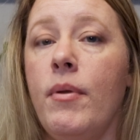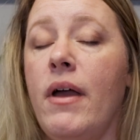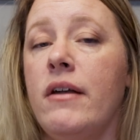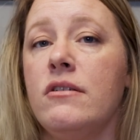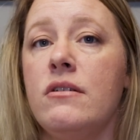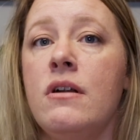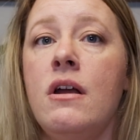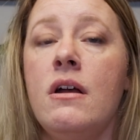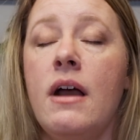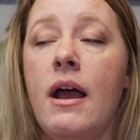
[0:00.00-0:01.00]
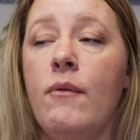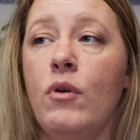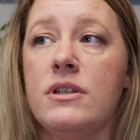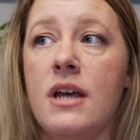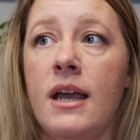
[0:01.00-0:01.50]
planner and
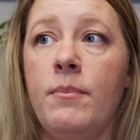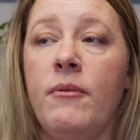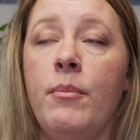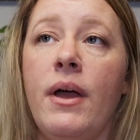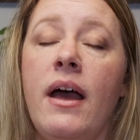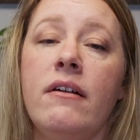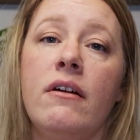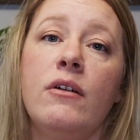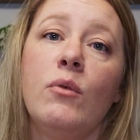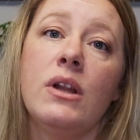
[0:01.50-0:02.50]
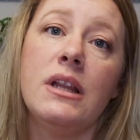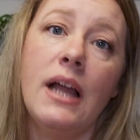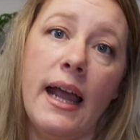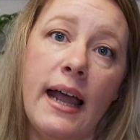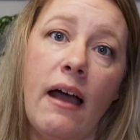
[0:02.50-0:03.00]
what type of planner and what
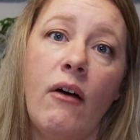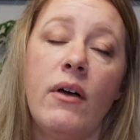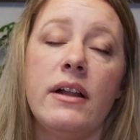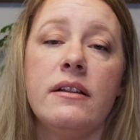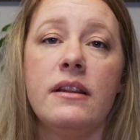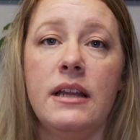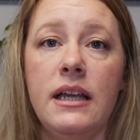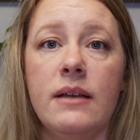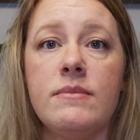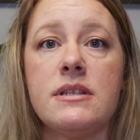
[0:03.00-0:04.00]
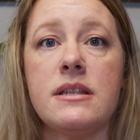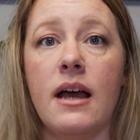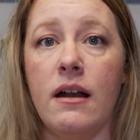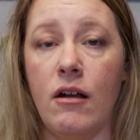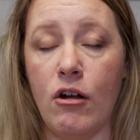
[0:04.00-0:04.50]
layout and themes
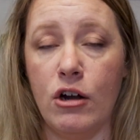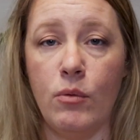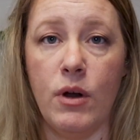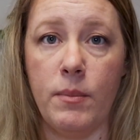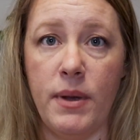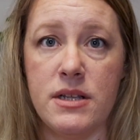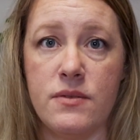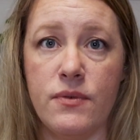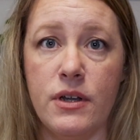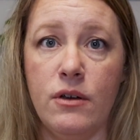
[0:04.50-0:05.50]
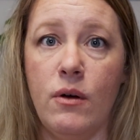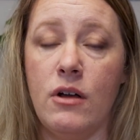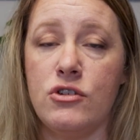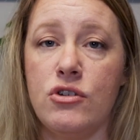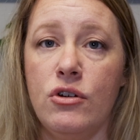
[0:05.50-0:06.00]
that are going to work best for you.
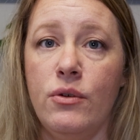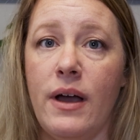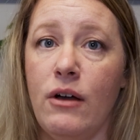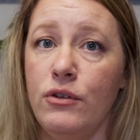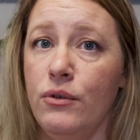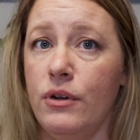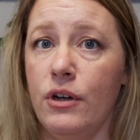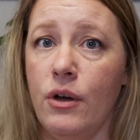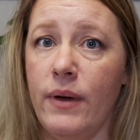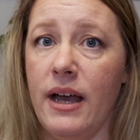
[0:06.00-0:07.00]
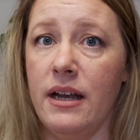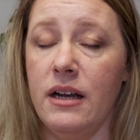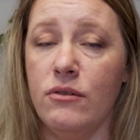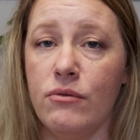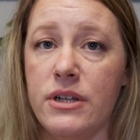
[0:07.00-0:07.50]
I'll show you how you can go
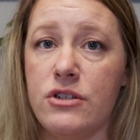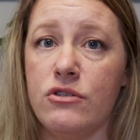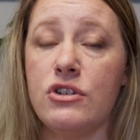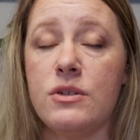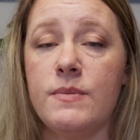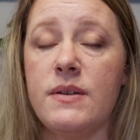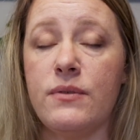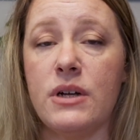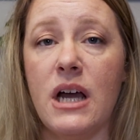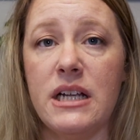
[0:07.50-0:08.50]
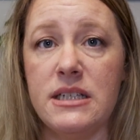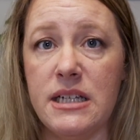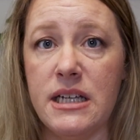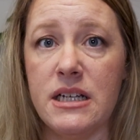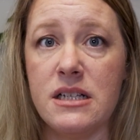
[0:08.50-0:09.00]
ahead and research some different
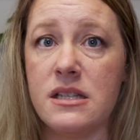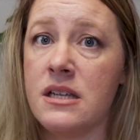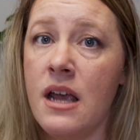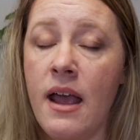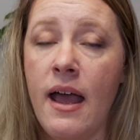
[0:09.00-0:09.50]
ideas,